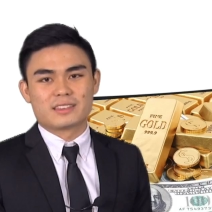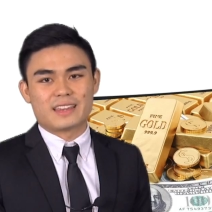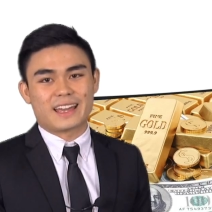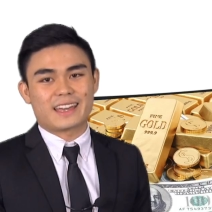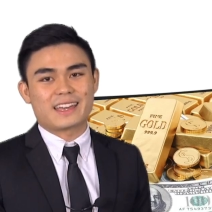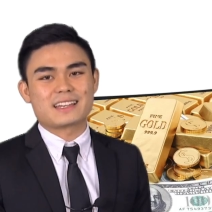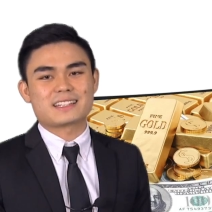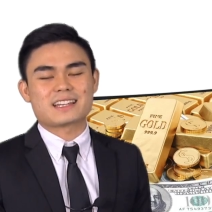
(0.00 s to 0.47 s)

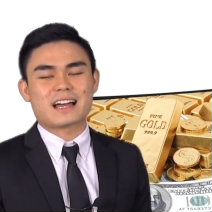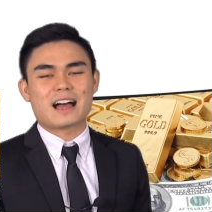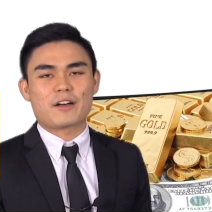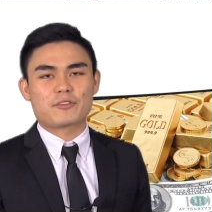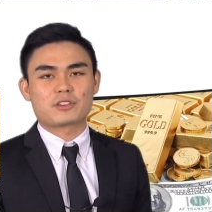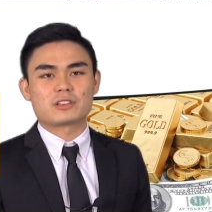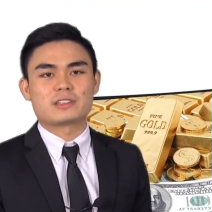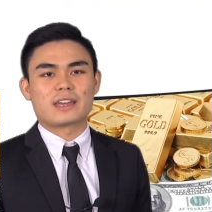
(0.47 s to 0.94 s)
Decades
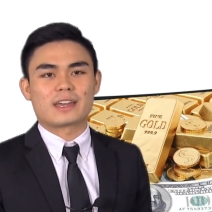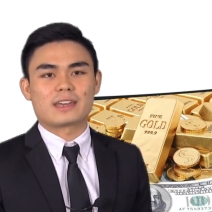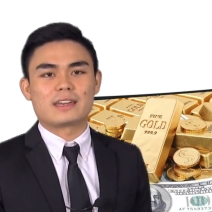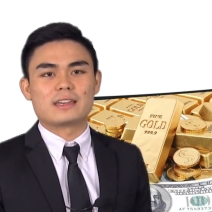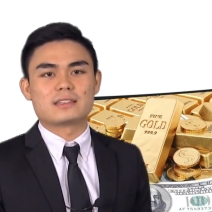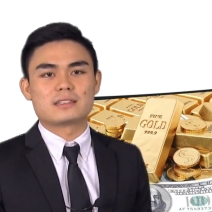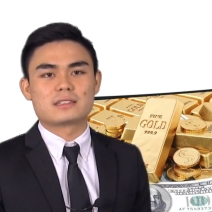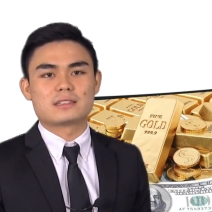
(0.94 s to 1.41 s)
after
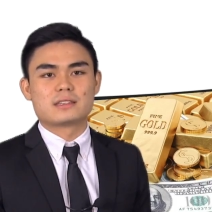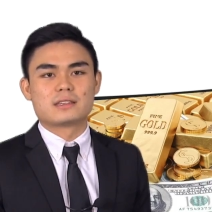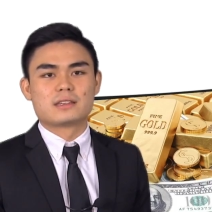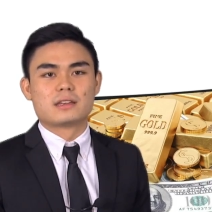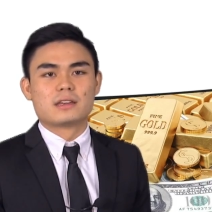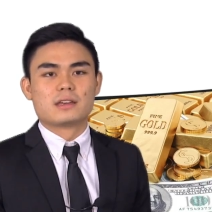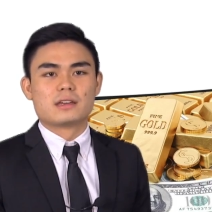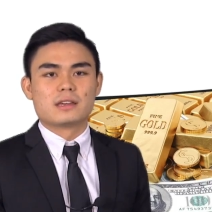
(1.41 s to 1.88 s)
decades,
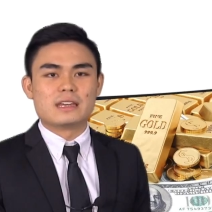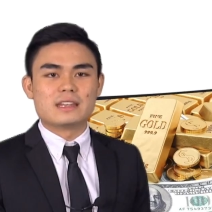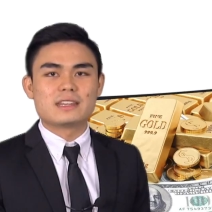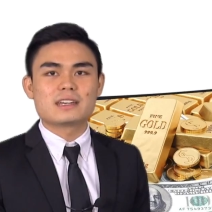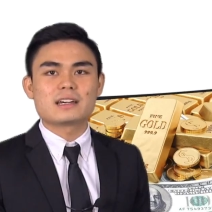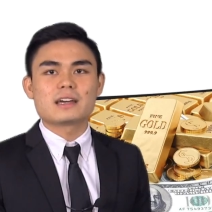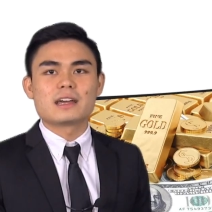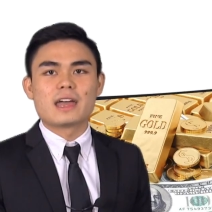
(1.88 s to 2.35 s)

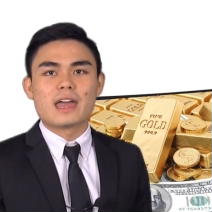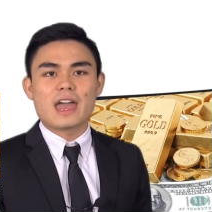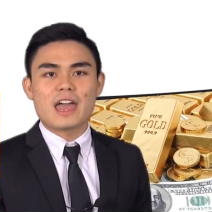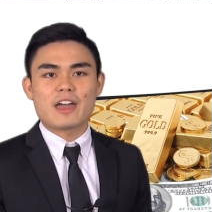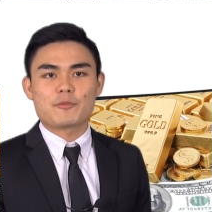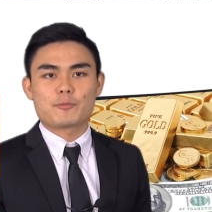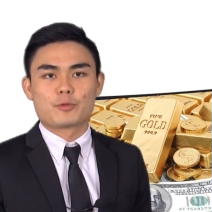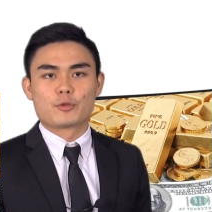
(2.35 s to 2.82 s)
India
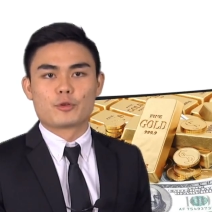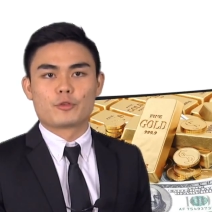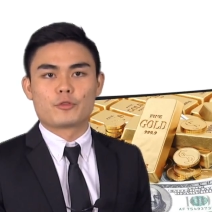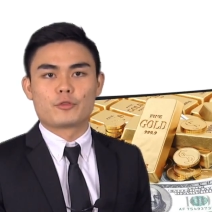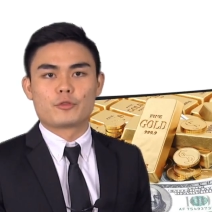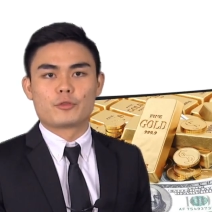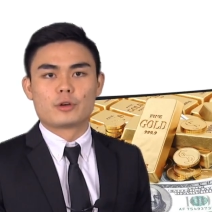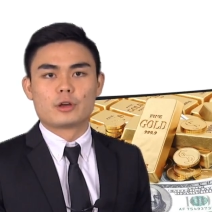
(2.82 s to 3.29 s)
have
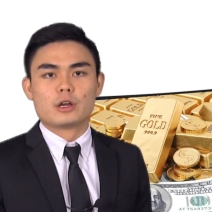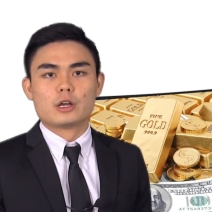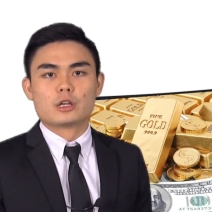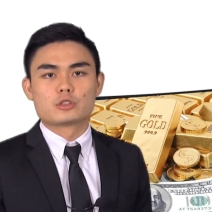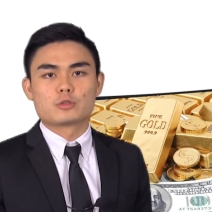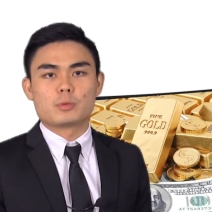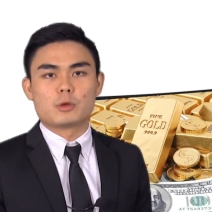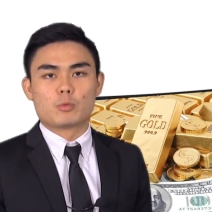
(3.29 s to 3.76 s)
proved
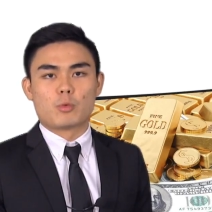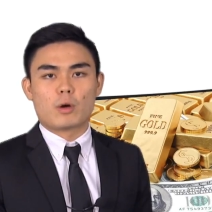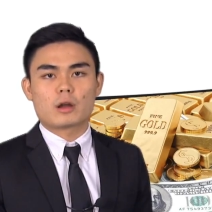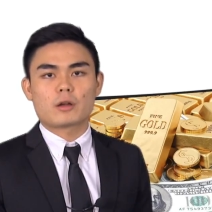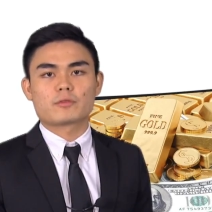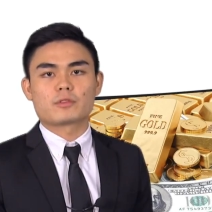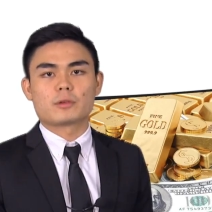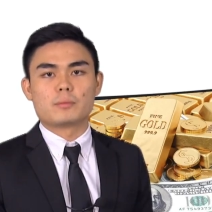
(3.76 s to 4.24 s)
to be
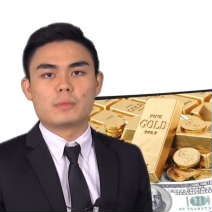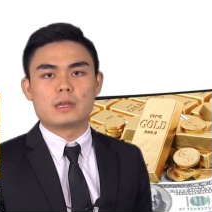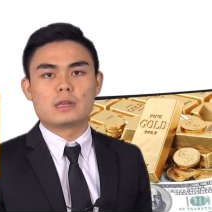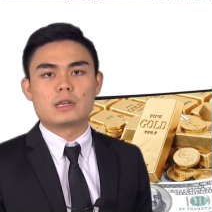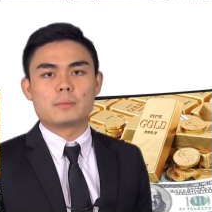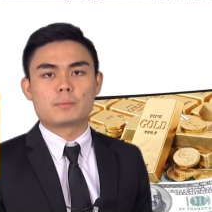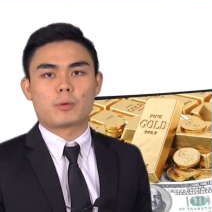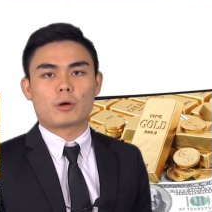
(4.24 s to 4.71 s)
one of the
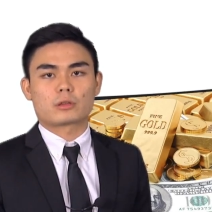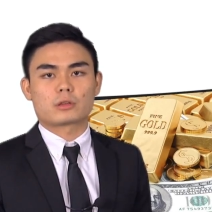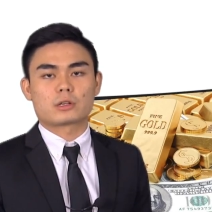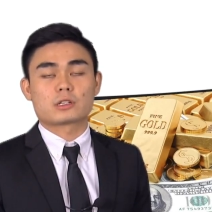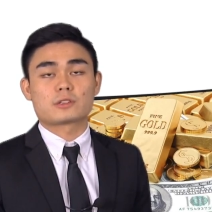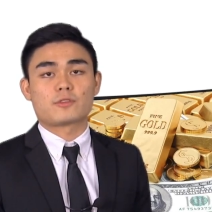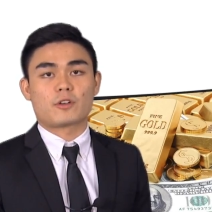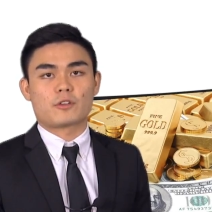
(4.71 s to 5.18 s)
main
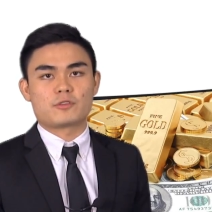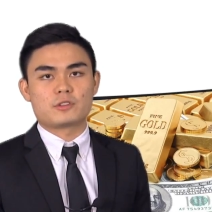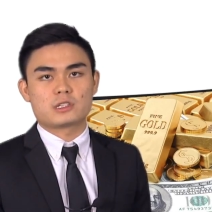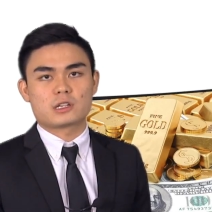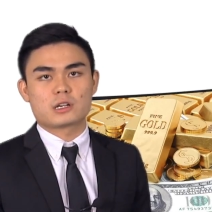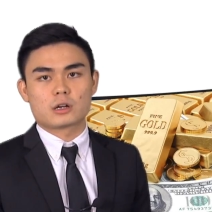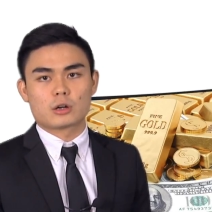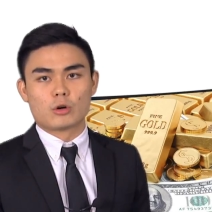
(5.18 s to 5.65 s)
importers for
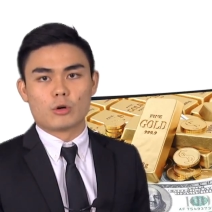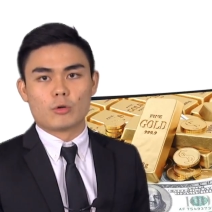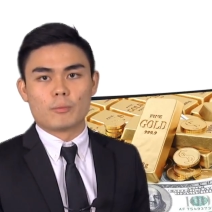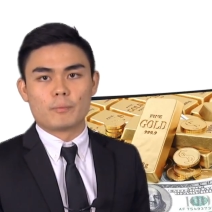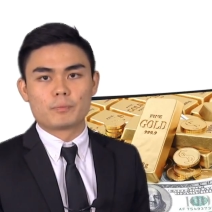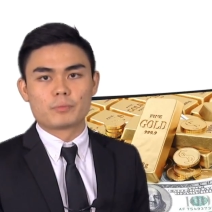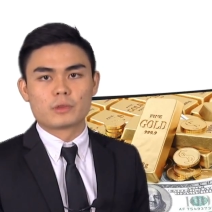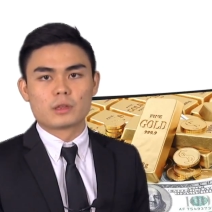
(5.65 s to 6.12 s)
physical
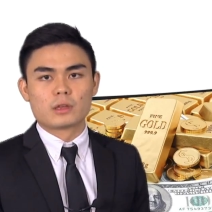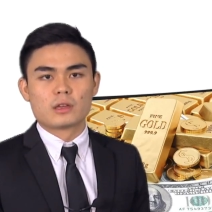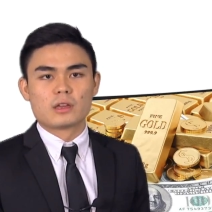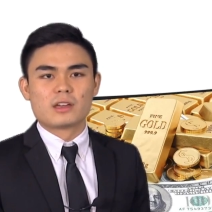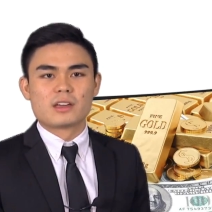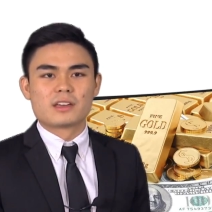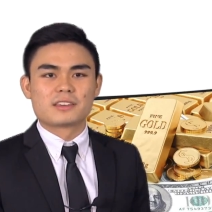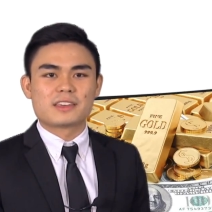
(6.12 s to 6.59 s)
gold.
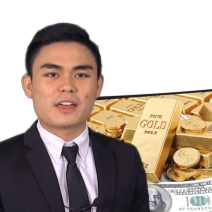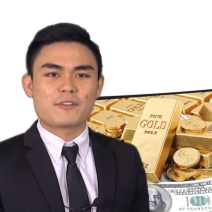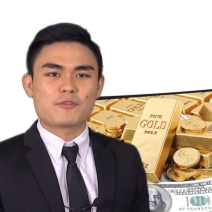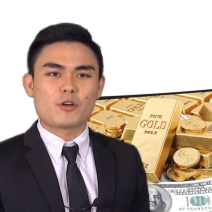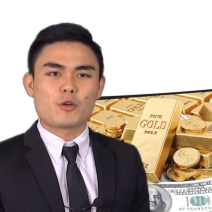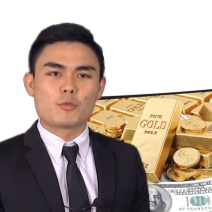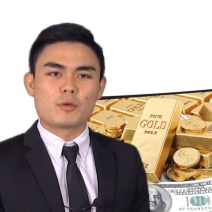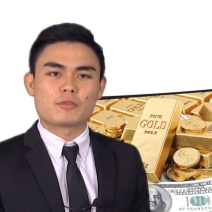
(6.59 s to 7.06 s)

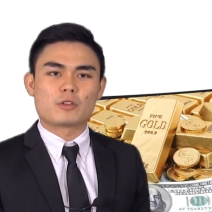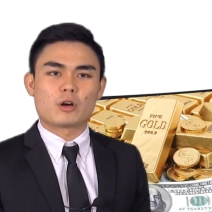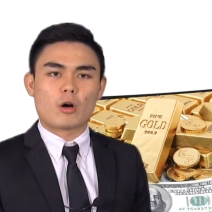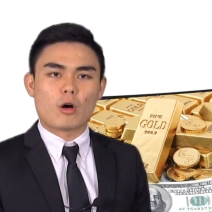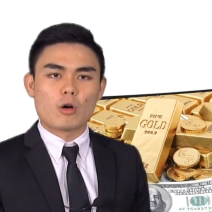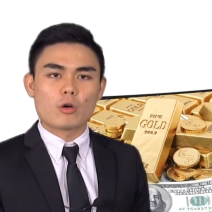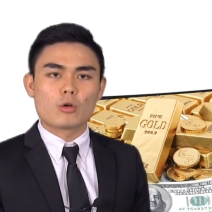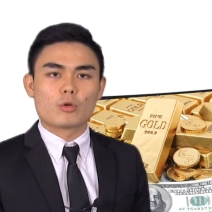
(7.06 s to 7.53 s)
Therefore, with the
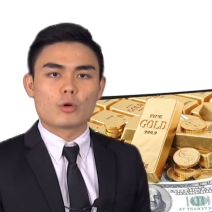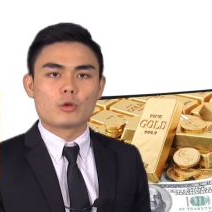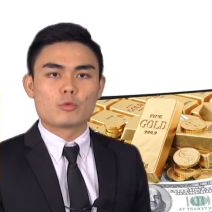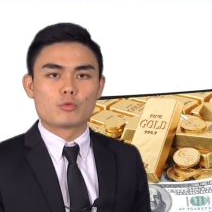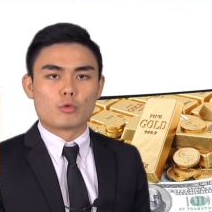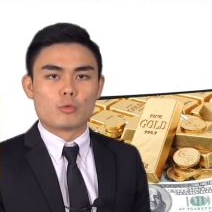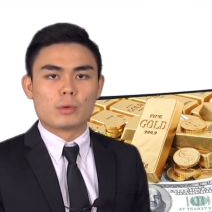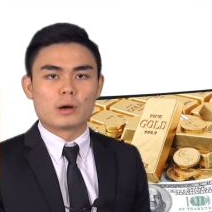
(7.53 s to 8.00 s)

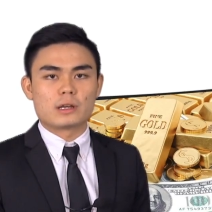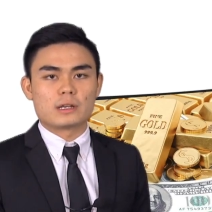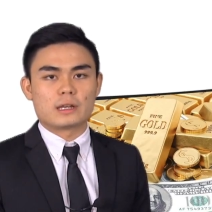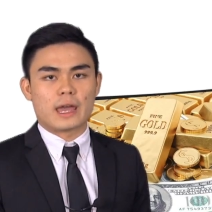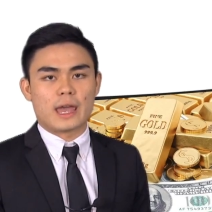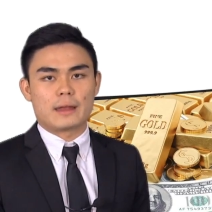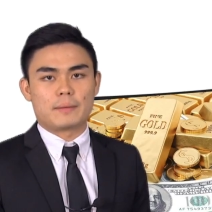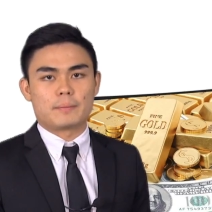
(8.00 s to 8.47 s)
ongoing rumour
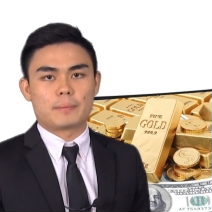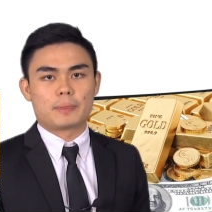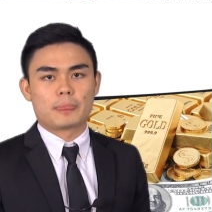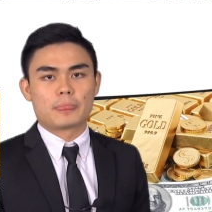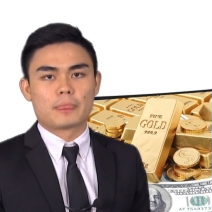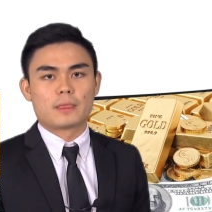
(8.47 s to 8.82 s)
in hand,